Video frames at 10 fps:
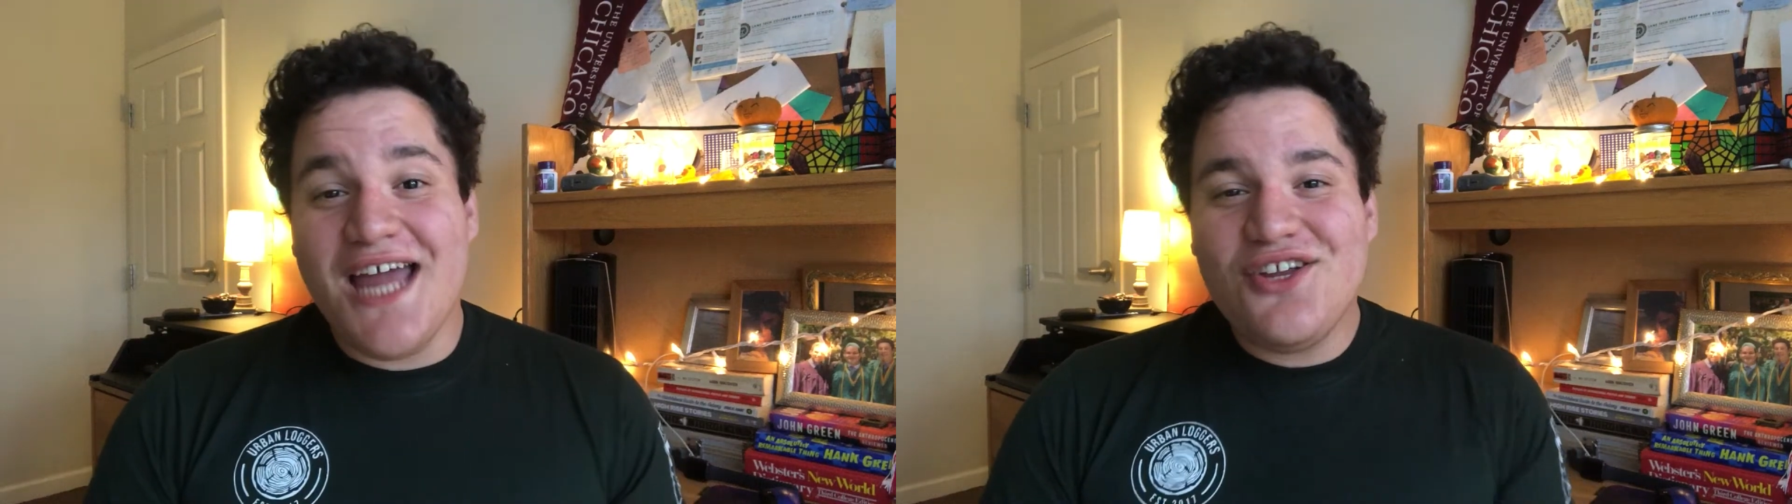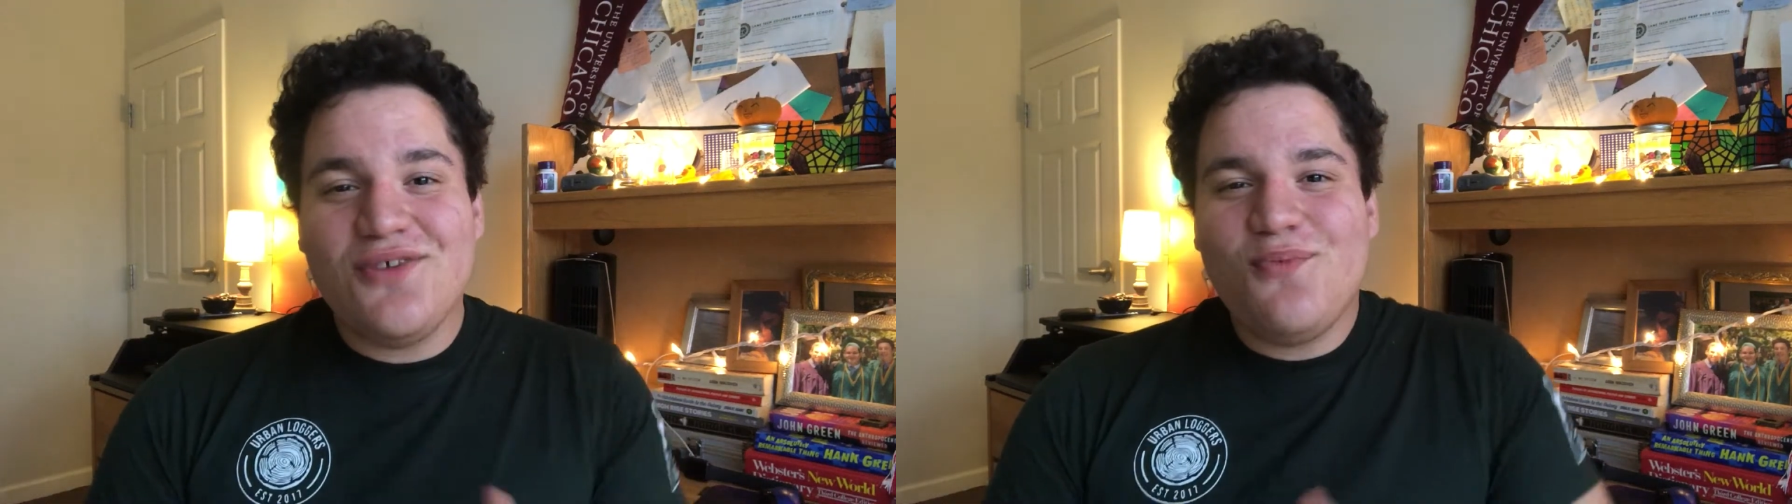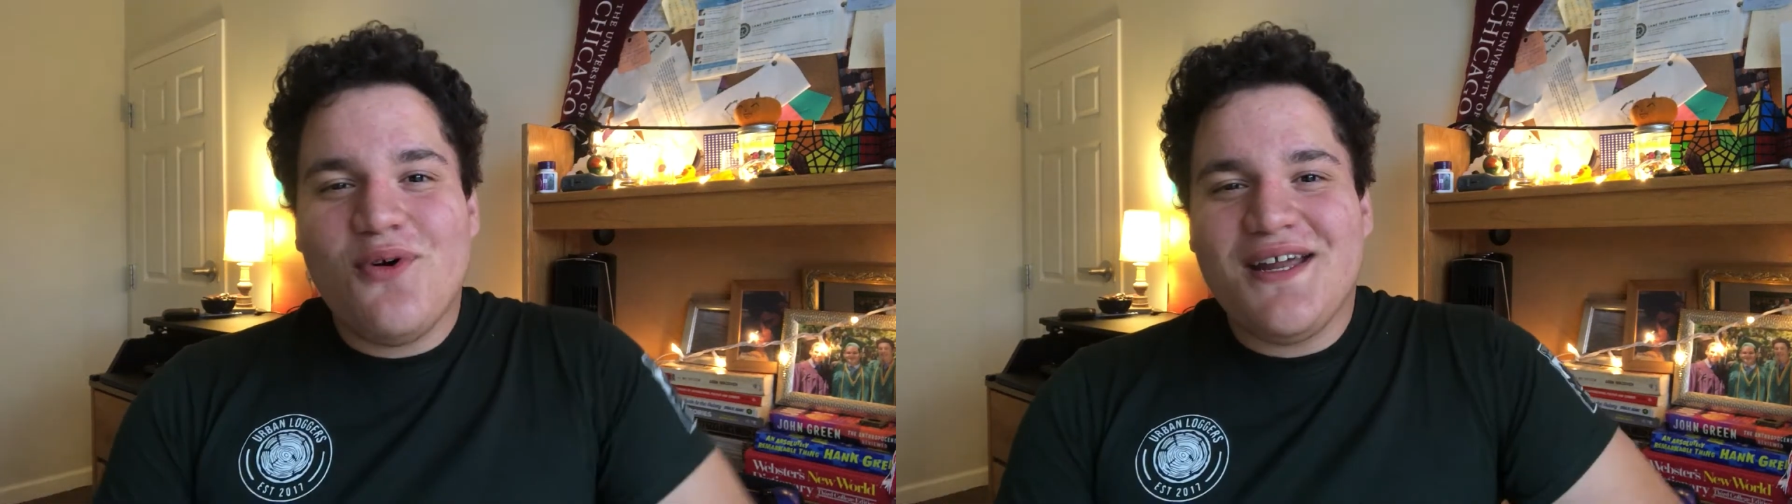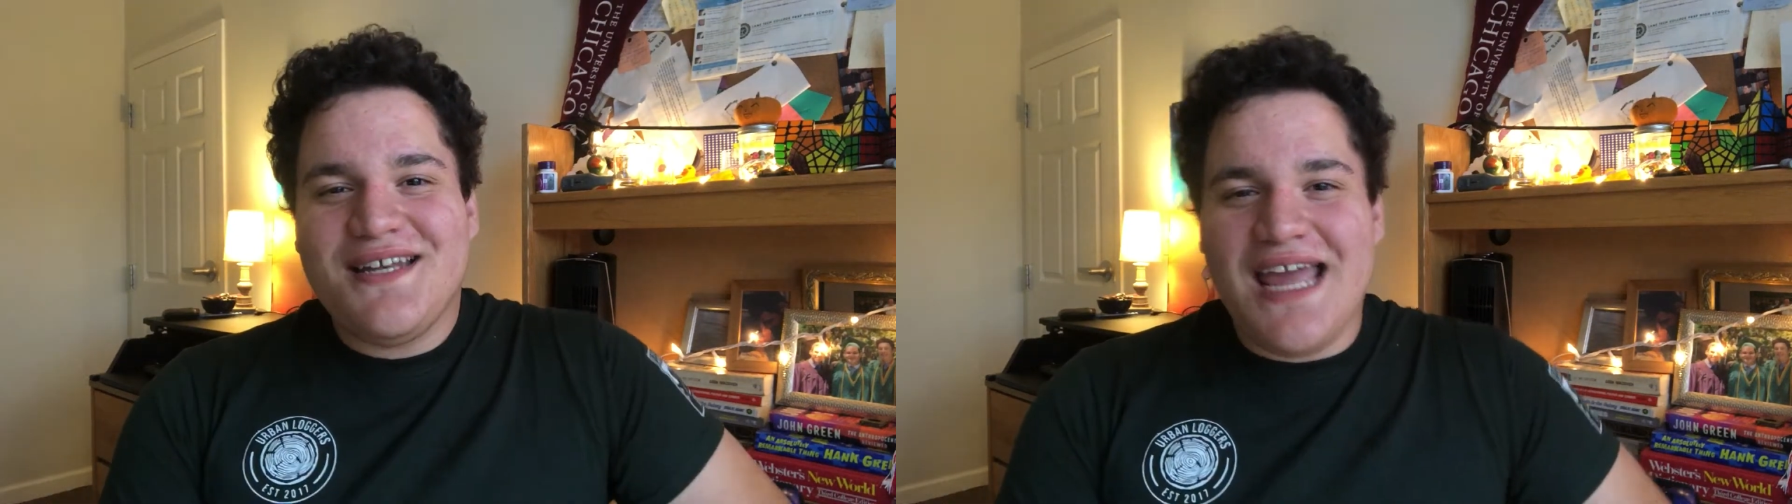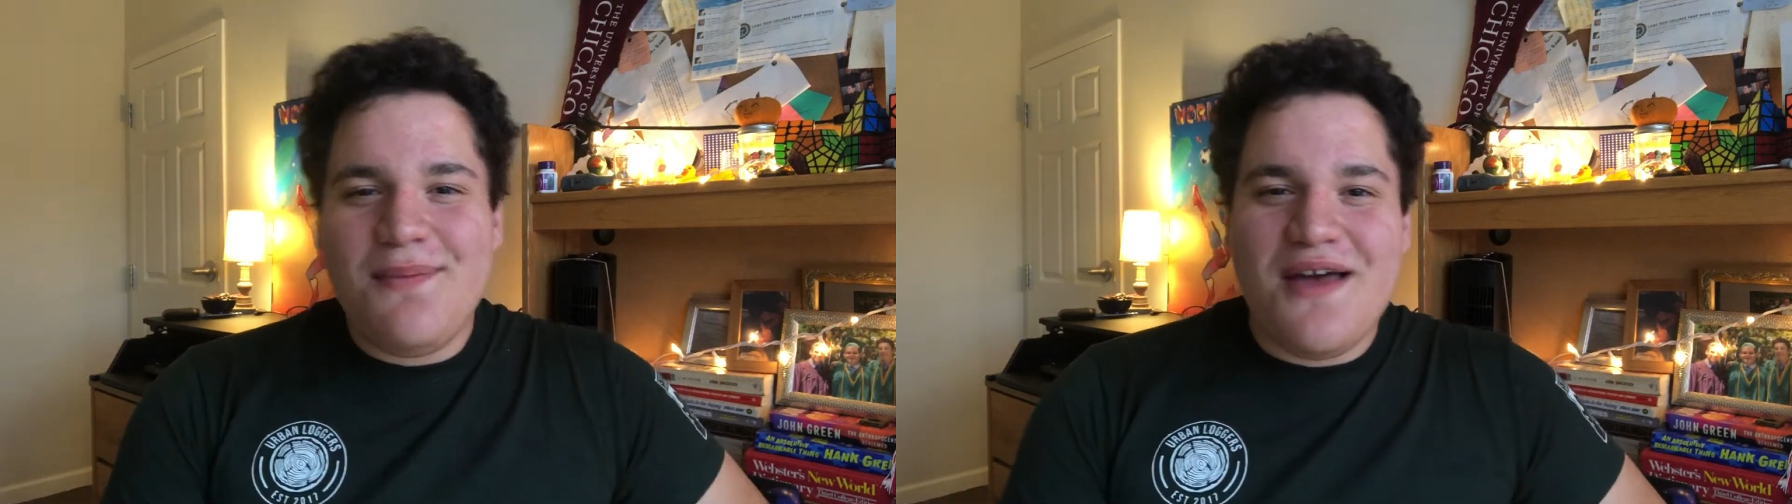and good
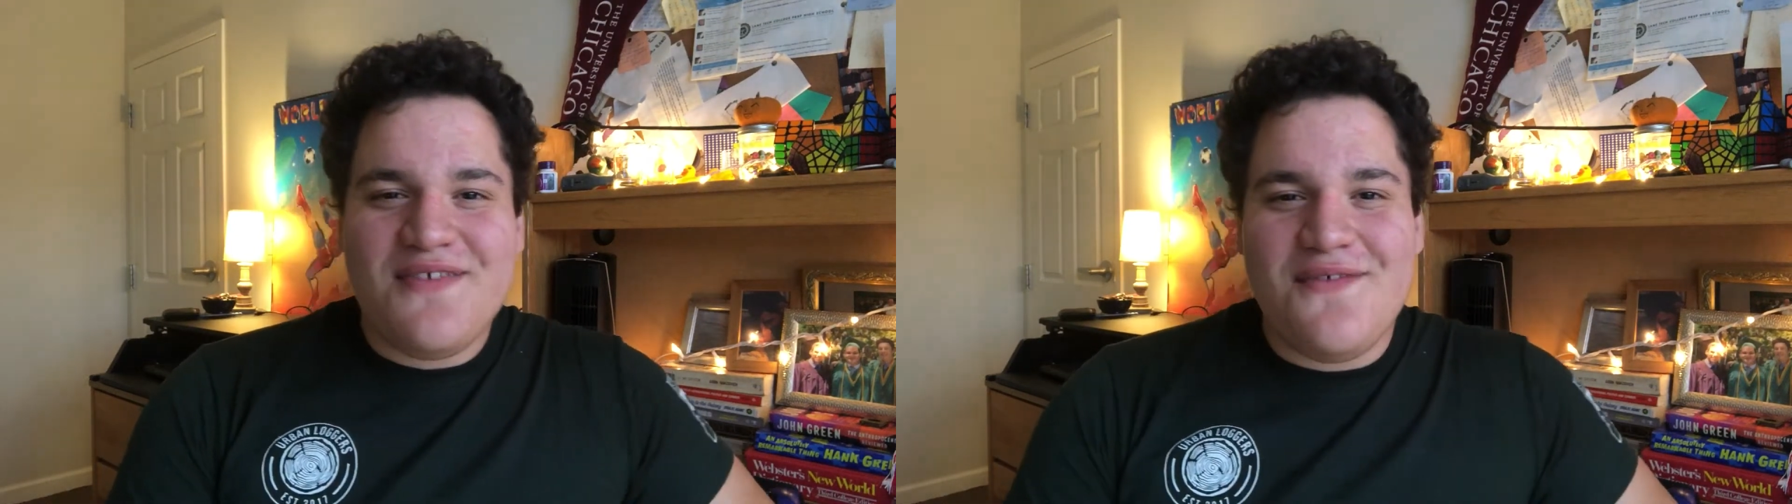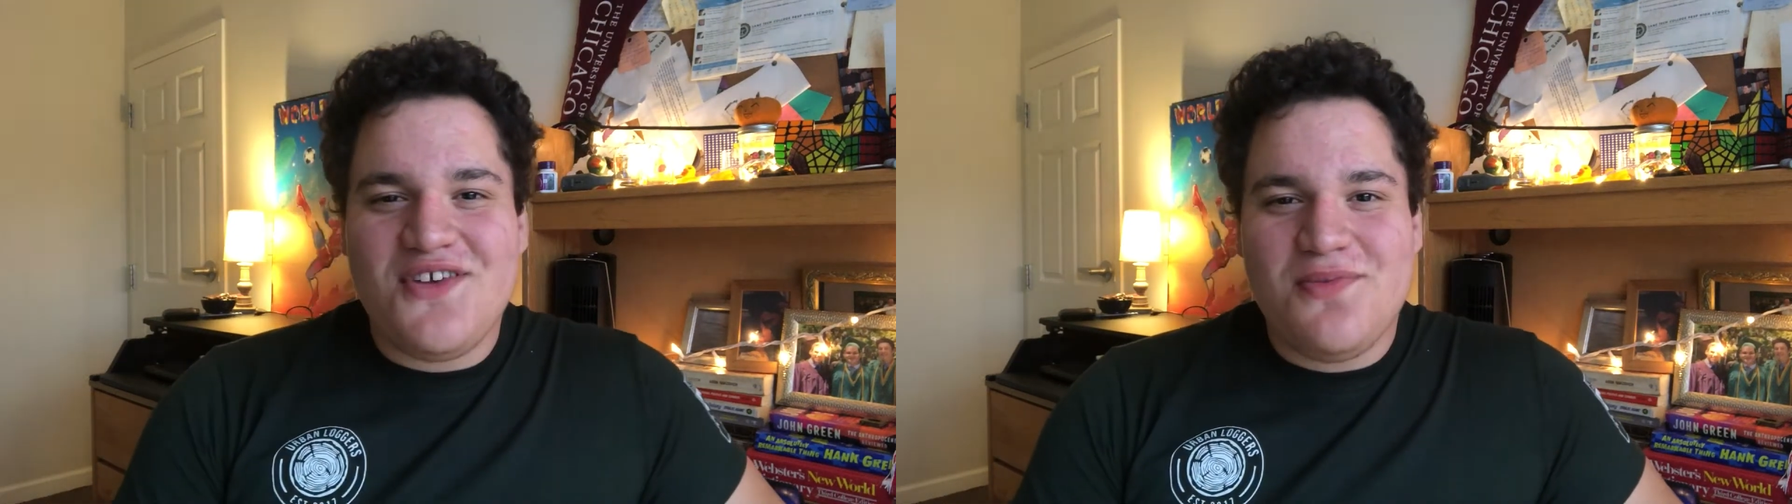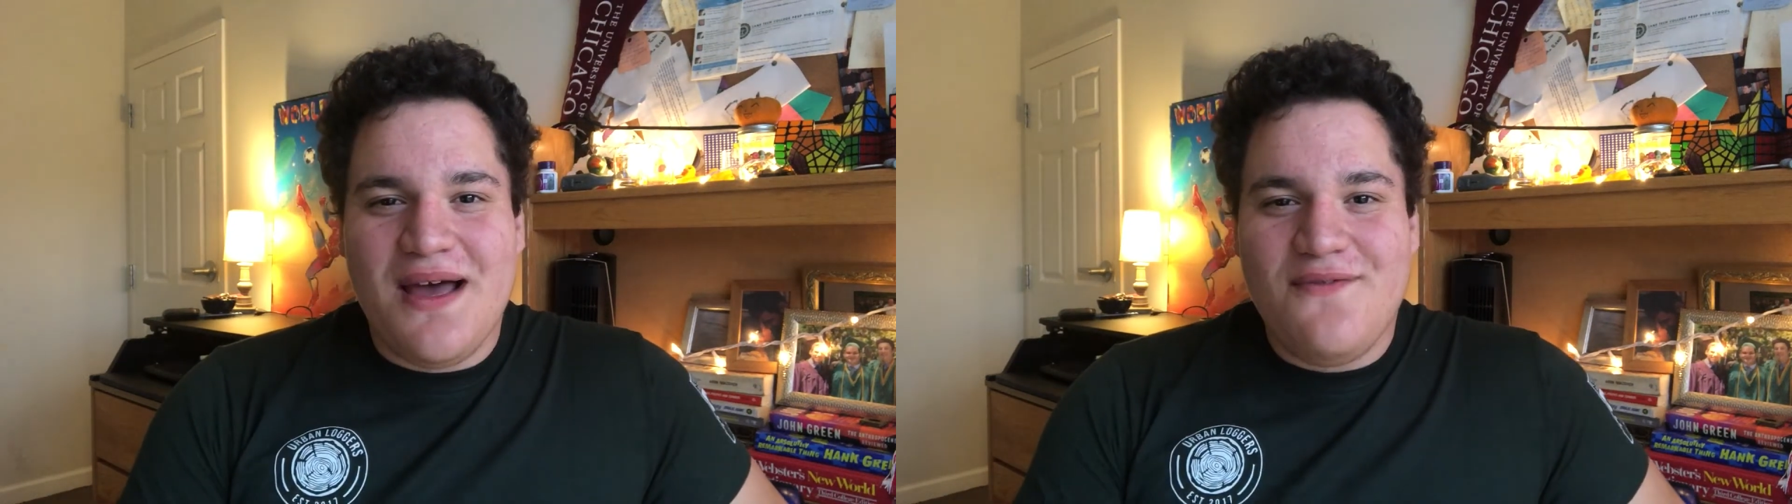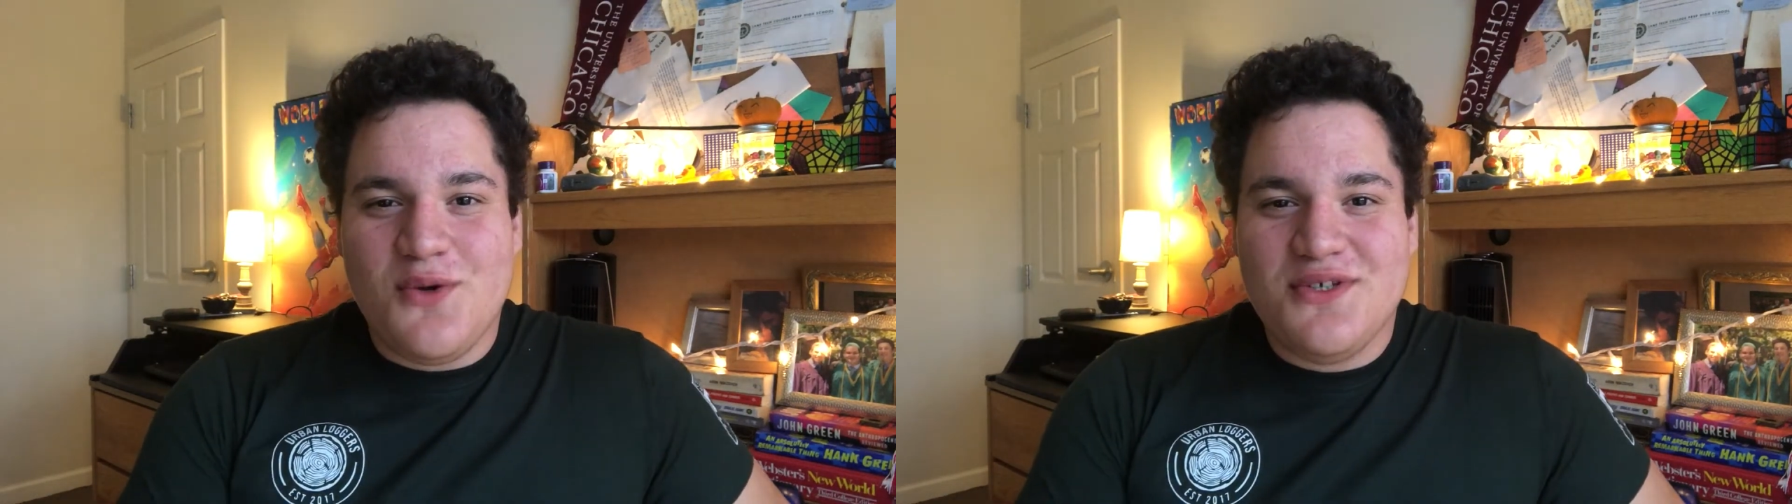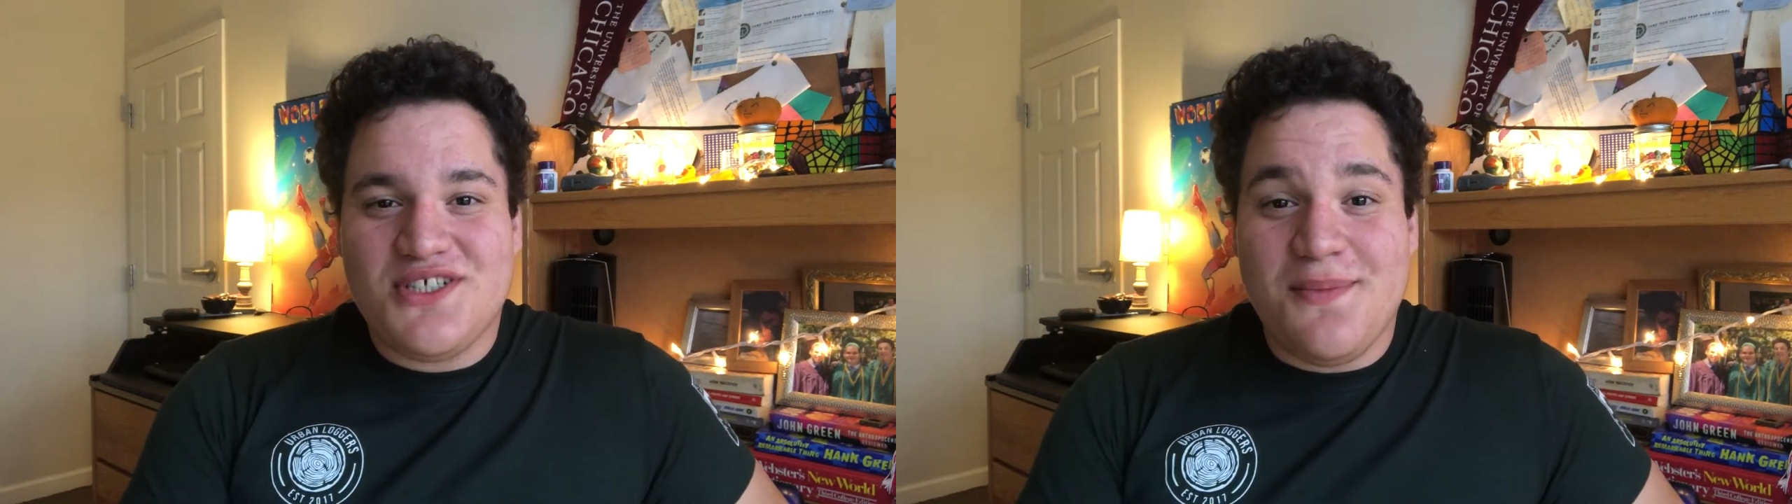morning name I've given to my viewers